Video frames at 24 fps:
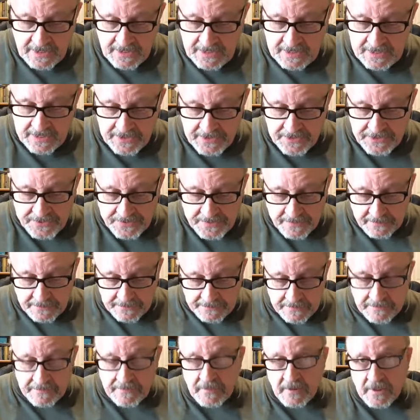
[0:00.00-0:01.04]
is
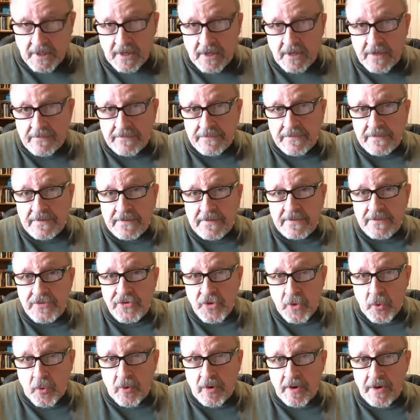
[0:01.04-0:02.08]
love,
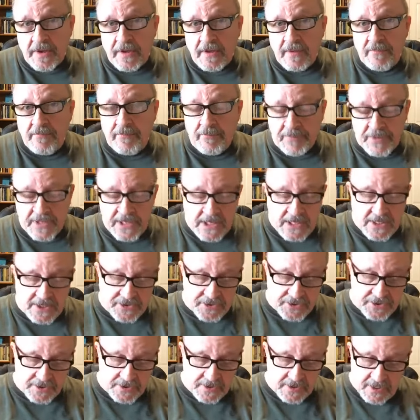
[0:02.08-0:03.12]
joy,
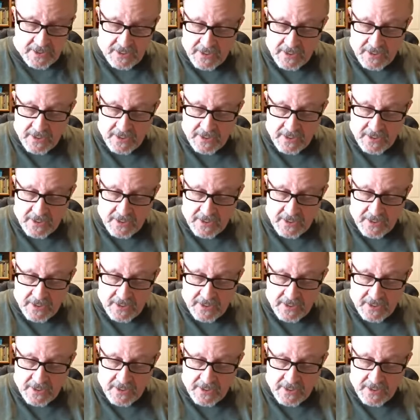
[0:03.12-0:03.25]
peace,